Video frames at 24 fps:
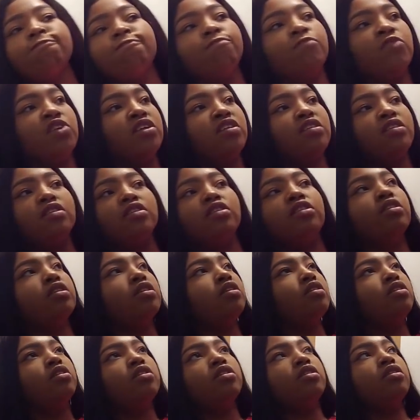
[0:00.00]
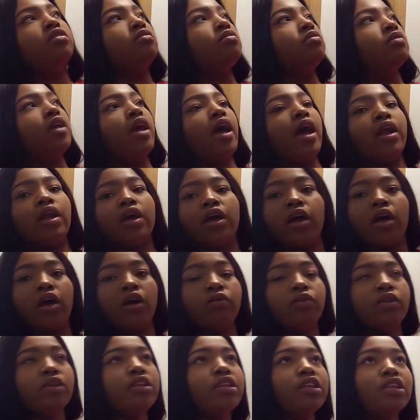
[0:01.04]
this is gotta go.
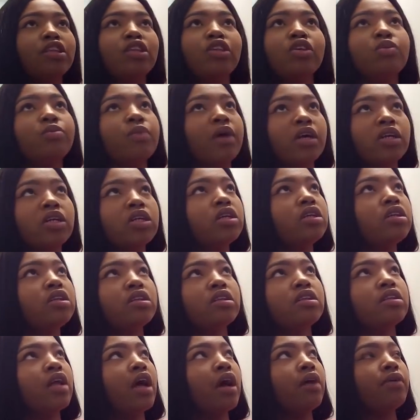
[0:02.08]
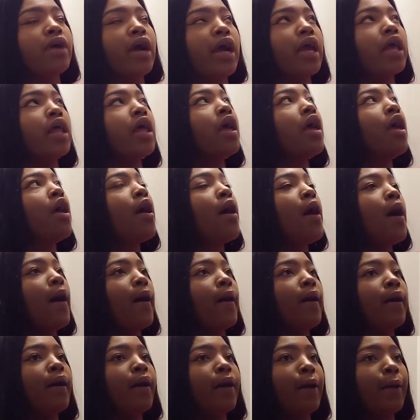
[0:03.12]
This is too much. This is not right.
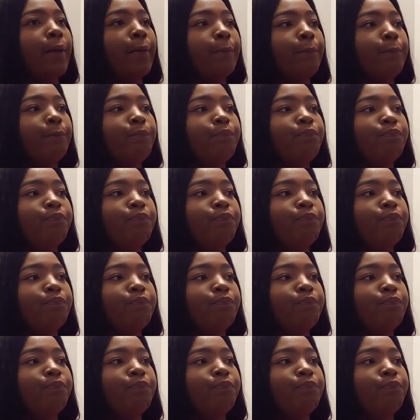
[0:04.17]
I'll